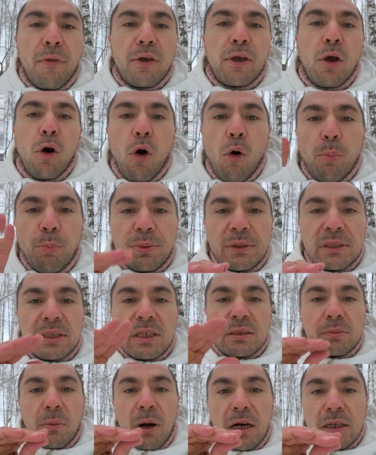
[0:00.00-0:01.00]
He opens
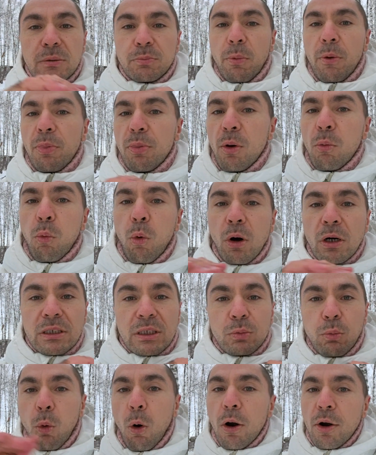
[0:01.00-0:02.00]
his mouth, but the words
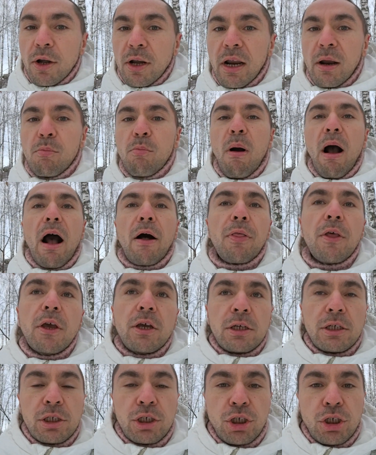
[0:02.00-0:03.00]
won't come out.
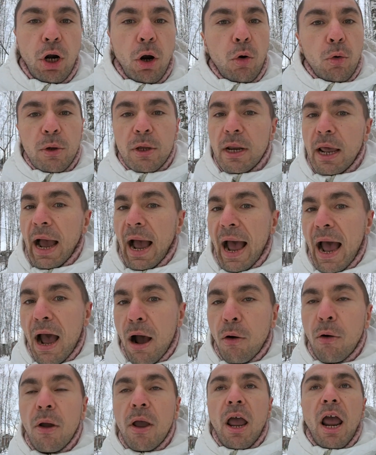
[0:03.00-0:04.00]
He's choking. How?